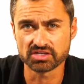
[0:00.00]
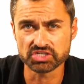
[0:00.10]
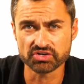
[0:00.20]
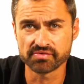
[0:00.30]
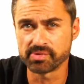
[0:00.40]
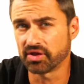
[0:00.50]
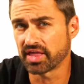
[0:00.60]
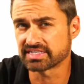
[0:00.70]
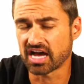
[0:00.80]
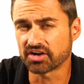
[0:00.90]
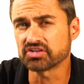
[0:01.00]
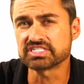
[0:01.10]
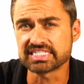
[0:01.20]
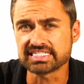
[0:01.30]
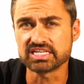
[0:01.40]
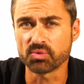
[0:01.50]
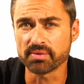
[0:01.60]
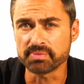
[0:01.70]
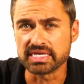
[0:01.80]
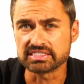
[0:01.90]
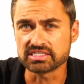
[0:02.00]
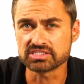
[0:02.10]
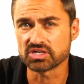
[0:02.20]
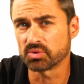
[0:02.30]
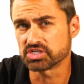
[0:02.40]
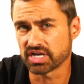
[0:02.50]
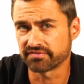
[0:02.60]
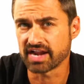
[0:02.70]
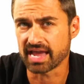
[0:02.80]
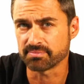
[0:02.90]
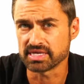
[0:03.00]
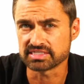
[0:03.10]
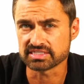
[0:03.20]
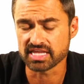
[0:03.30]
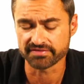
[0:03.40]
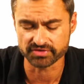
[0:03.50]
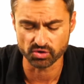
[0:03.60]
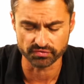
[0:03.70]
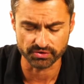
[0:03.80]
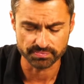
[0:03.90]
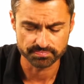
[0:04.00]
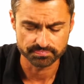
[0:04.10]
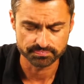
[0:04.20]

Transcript: alternative build has 161 pieces, so we should have 9 pieces left over.